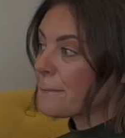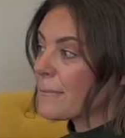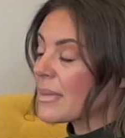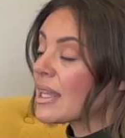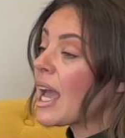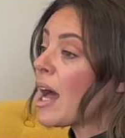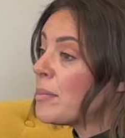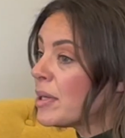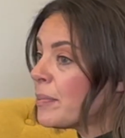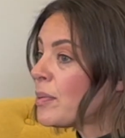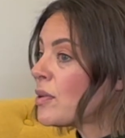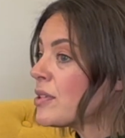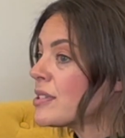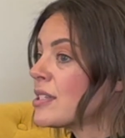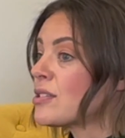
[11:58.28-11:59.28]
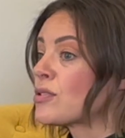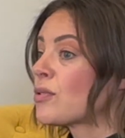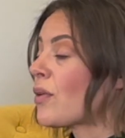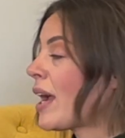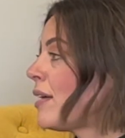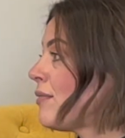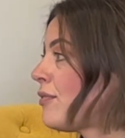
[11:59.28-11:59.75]
Cabinet pulls is
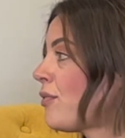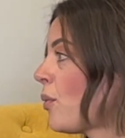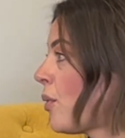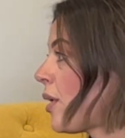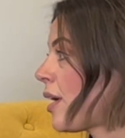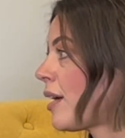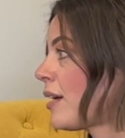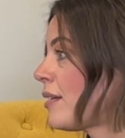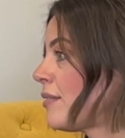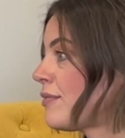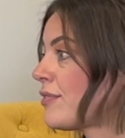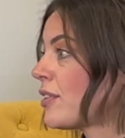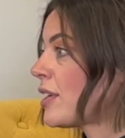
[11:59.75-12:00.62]
great for a